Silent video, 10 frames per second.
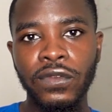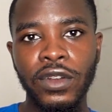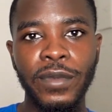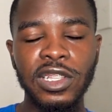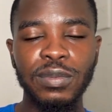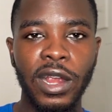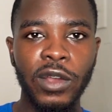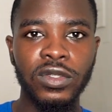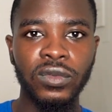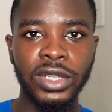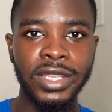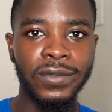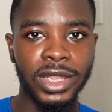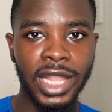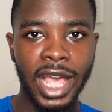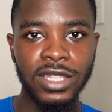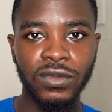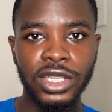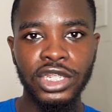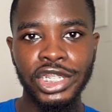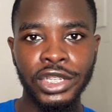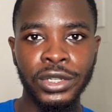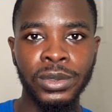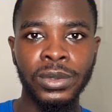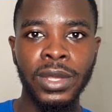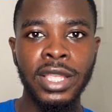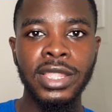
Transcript: for the most part it was really relaxed really chill